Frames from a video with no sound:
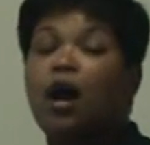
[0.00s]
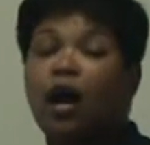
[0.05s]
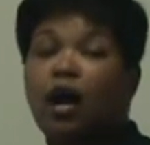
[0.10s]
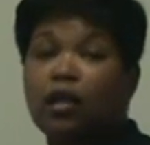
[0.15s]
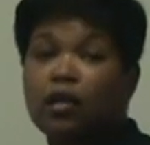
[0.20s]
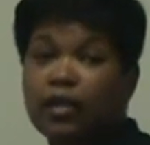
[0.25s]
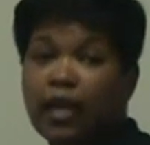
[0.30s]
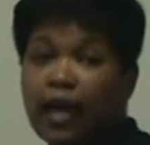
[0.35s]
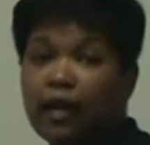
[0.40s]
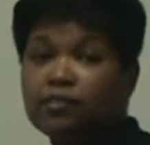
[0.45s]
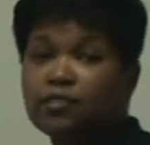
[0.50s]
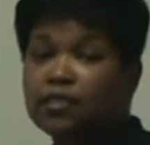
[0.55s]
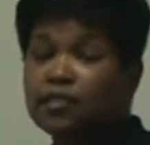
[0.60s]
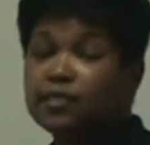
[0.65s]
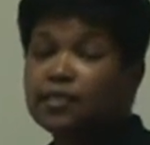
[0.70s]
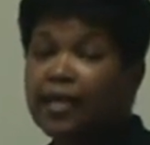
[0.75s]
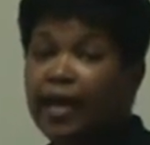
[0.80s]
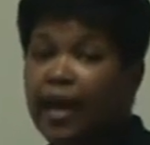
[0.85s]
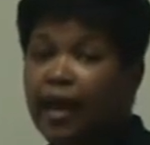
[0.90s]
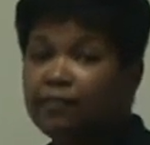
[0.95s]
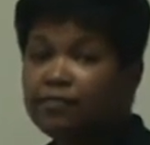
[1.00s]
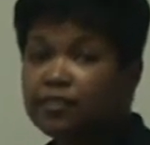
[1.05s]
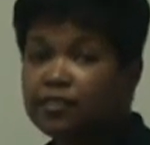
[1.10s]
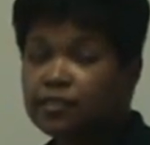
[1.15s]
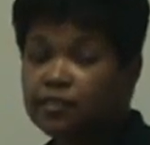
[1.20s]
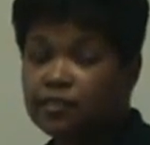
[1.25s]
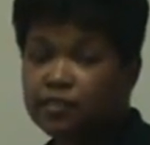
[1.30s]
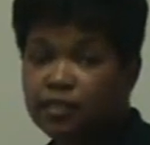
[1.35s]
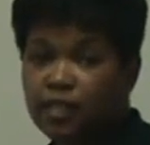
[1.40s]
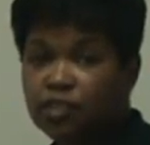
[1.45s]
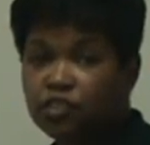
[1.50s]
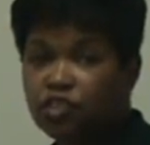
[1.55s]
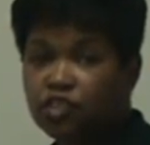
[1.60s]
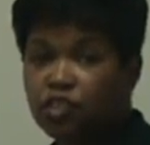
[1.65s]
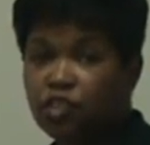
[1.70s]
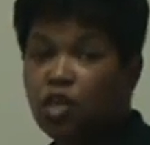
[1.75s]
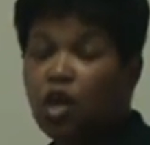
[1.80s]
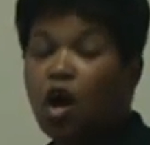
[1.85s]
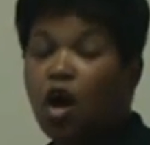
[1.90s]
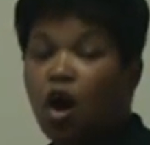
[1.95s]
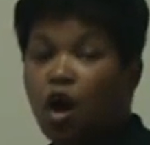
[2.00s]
allows us to have this discussion